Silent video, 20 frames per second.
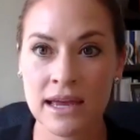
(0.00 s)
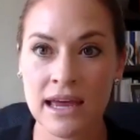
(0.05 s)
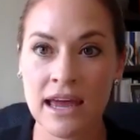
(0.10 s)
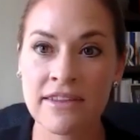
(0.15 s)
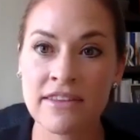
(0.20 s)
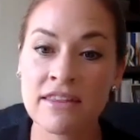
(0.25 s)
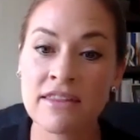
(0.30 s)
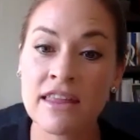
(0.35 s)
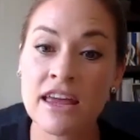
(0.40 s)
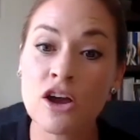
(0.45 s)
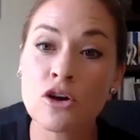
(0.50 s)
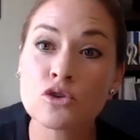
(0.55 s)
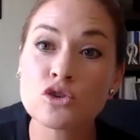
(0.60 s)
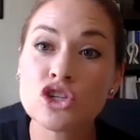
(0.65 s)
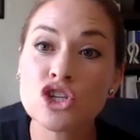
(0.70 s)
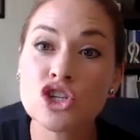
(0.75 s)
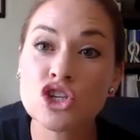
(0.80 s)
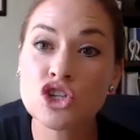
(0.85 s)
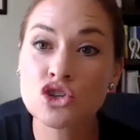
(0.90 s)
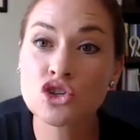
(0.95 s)
And then they go
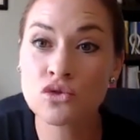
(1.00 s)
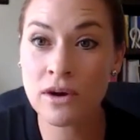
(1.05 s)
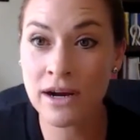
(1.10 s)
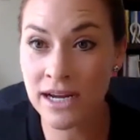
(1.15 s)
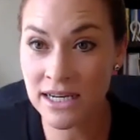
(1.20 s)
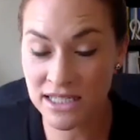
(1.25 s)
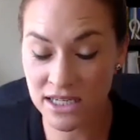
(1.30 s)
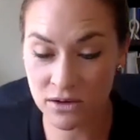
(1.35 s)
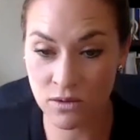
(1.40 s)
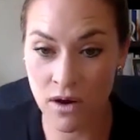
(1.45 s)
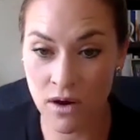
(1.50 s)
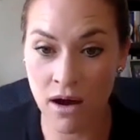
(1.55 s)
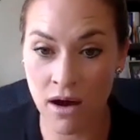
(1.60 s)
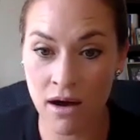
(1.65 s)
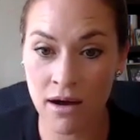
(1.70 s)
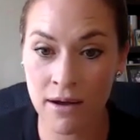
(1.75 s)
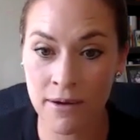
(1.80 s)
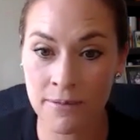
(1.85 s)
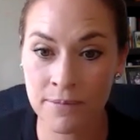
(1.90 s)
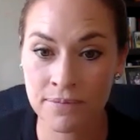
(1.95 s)
straight to
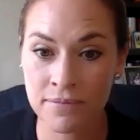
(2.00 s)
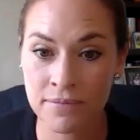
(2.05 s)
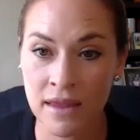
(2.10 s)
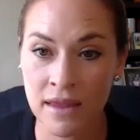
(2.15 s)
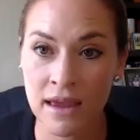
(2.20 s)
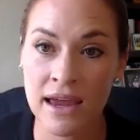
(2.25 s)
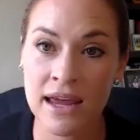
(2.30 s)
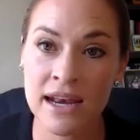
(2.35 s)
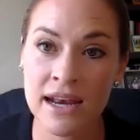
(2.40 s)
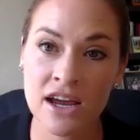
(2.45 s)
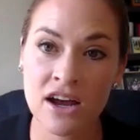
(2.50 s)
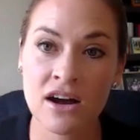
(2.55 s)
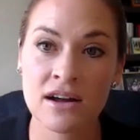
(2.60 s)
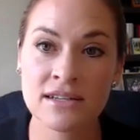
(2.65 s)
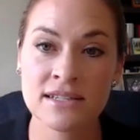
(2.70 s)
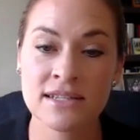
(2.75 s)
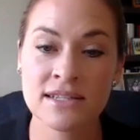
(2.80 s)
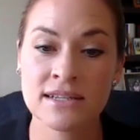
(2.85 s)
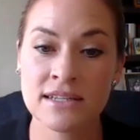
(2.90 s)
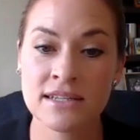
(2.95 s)
raw and it
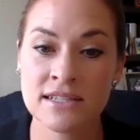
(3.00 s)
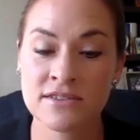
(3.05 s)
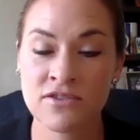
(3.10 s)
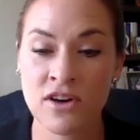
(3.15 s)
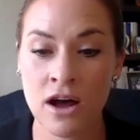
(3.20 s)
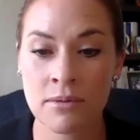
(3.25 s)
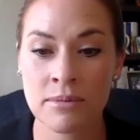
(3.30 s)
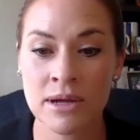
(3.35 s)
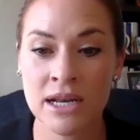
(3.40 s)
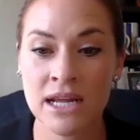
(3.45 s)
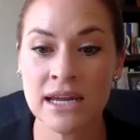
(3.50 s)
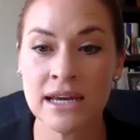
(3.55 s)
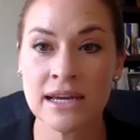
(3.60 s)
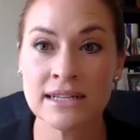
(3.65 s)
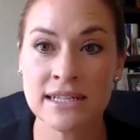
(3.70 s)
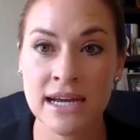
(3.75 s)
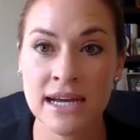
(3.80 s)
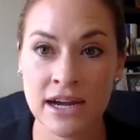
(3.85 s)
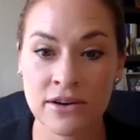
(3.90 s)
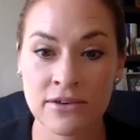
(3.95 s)
causes vomiting,
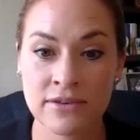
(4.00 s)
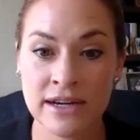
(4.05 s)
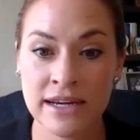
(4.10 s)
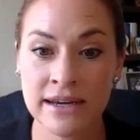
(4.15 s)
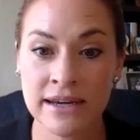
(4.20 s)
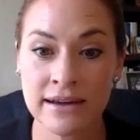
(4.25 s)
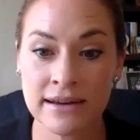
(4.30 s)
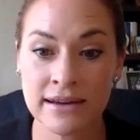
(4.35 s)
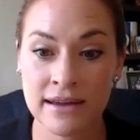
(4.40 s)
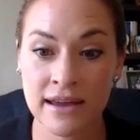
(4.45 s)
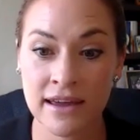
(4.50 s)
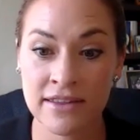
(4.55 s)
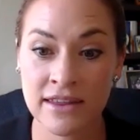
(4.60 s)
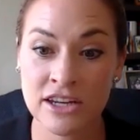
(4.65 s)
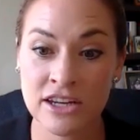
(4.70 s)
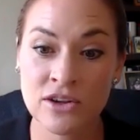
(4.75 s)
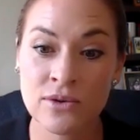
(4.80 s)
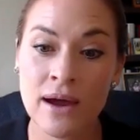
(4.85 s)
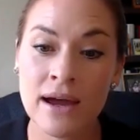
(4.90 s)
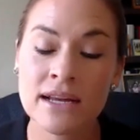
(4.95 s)
diarrhea. And
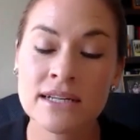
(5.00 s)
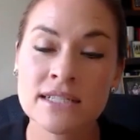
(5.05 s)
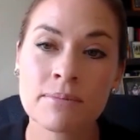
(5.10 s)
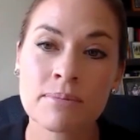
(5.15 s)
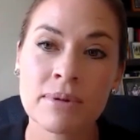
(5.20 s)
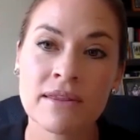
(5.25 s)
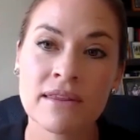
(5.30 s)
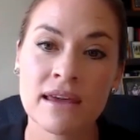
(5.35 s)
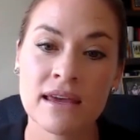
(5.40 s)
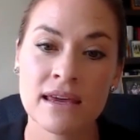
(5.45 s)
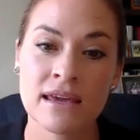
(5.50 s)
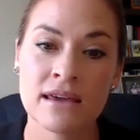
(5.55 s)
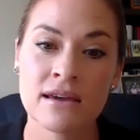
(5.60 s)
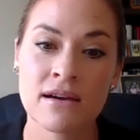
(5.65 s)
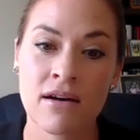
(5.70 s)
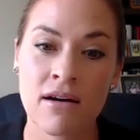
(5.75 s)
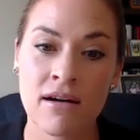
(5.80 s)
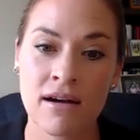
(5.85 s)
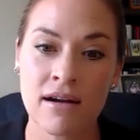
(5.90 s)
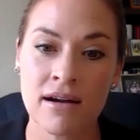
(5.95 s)
then you end up in the
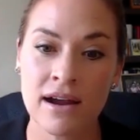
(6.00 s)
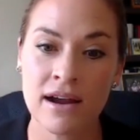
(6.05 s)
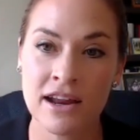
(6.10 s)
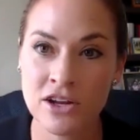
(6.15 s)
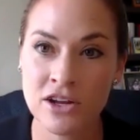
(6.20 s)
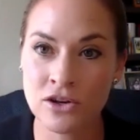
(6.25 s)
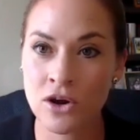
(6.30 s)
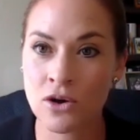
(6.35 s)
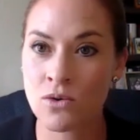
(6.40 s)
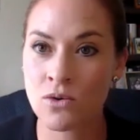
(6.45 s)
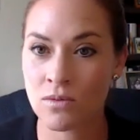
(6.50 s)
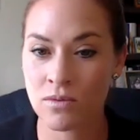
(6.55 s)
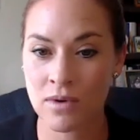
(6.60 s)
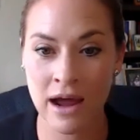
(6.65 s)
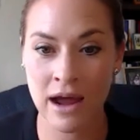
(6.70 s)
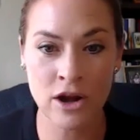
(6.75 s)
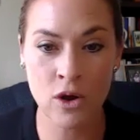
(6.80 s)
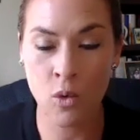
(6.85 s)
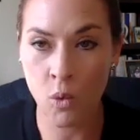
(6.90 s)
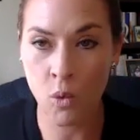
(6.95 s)
ER and
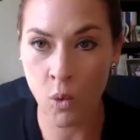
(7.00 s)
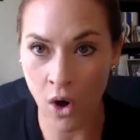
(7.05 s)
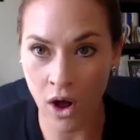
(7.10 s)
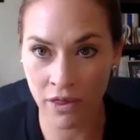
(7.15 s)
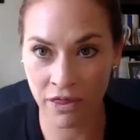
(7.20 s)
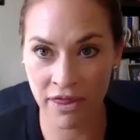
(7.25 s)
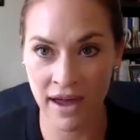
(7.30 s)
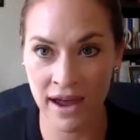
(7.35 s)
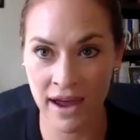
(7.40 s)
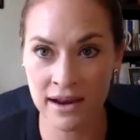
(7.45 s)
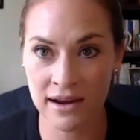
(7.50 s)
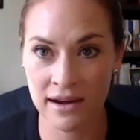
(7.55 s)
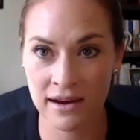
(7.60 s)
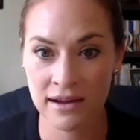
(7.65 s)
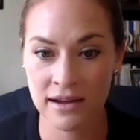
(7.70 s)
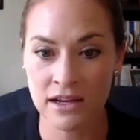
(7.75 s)
I don't want that.